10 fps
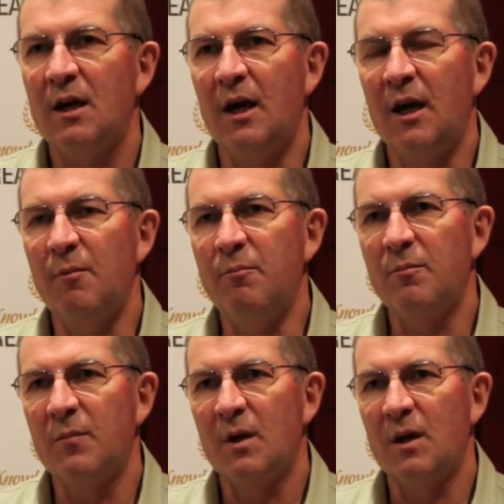
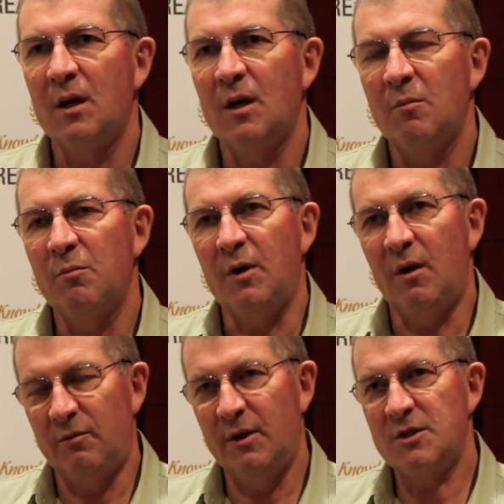Um, but
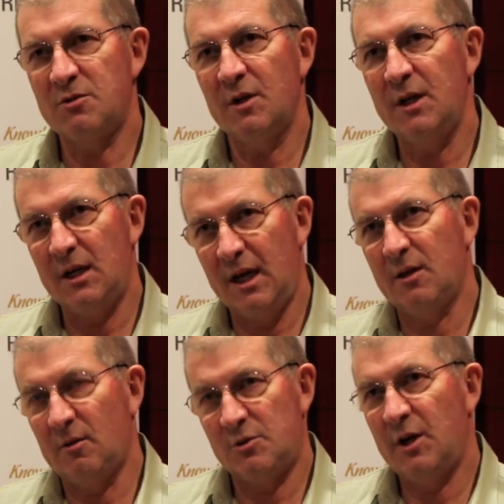I've literally, now
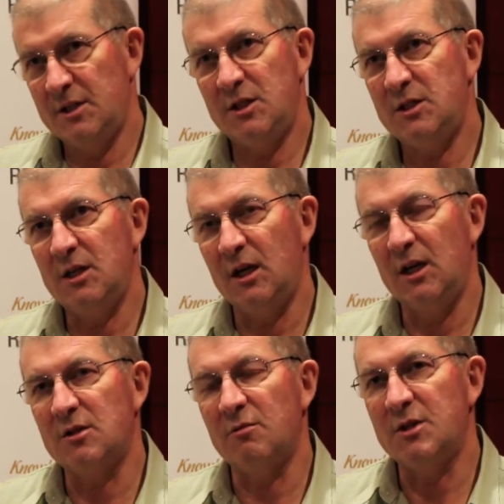that I'm transitioning
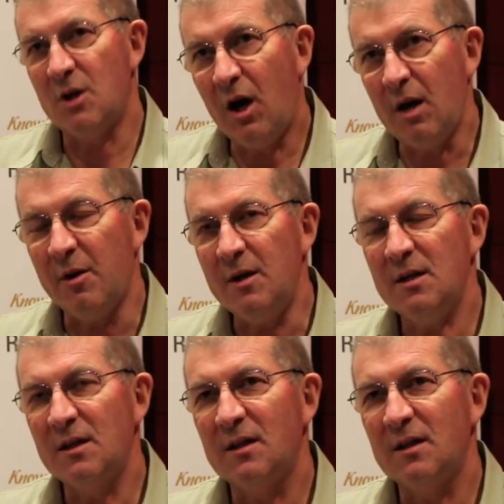into retirement,